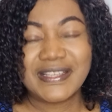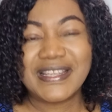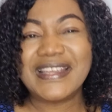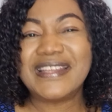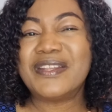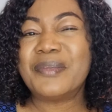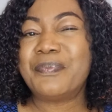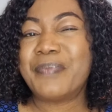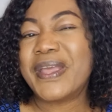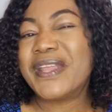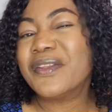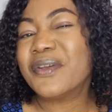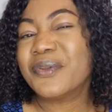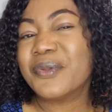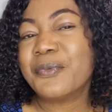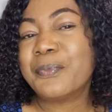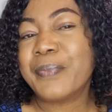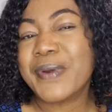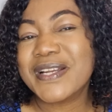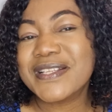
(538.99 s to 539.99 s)
it depends on the
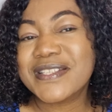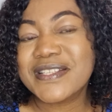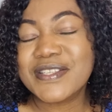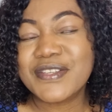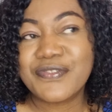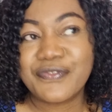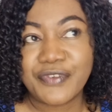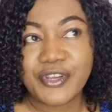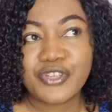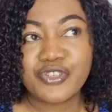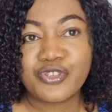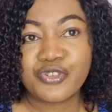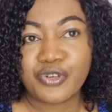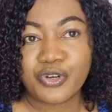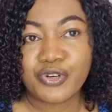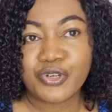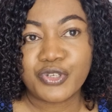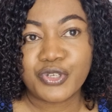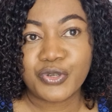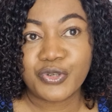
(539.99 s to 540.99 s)
person's face
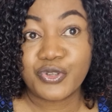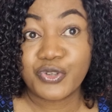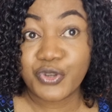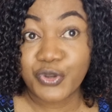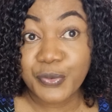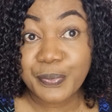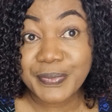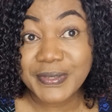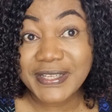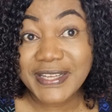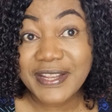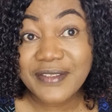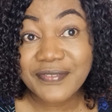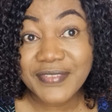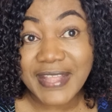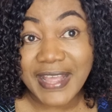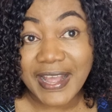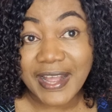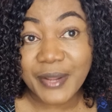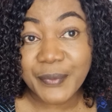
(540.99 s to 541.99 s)
structure. Do you believe
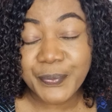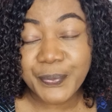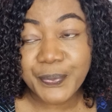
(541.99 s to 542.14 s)
that?